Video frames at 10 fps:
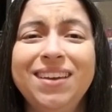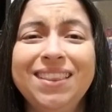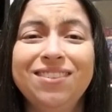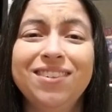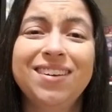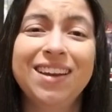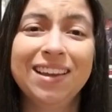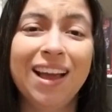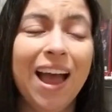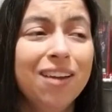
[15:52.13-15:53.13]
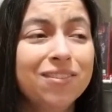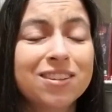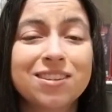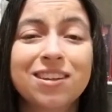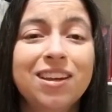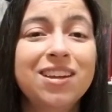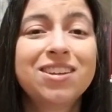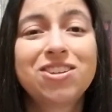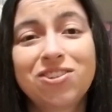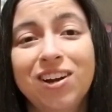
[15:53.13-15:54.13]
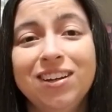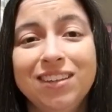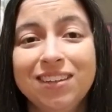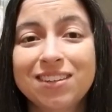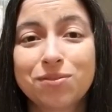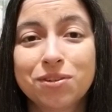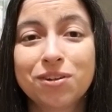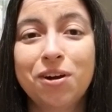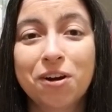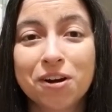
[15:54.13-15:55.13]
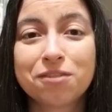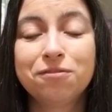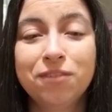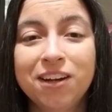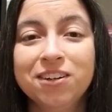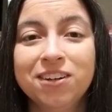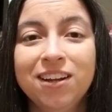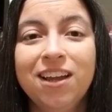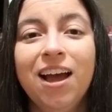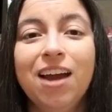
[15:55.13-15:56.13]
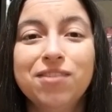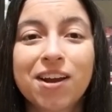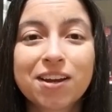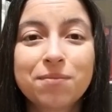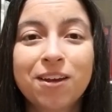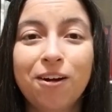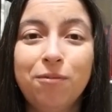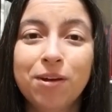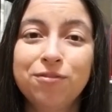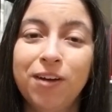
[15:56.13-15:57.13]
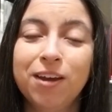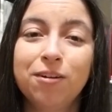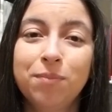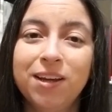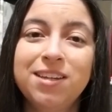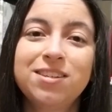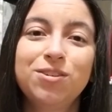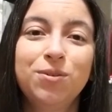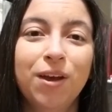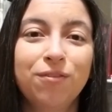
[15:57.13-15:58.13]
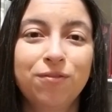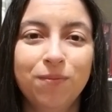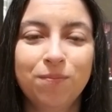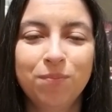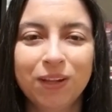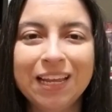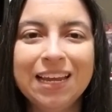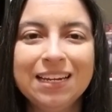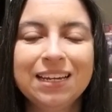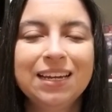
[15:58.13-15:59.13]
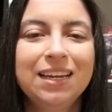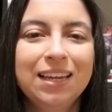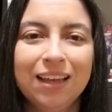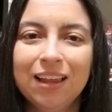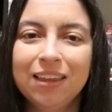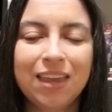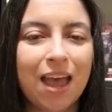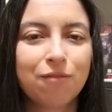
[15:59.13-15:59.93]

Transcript: at the very end, I was struggling. This was a hard fighter. I recommend all my fighter buddies who have played uh, like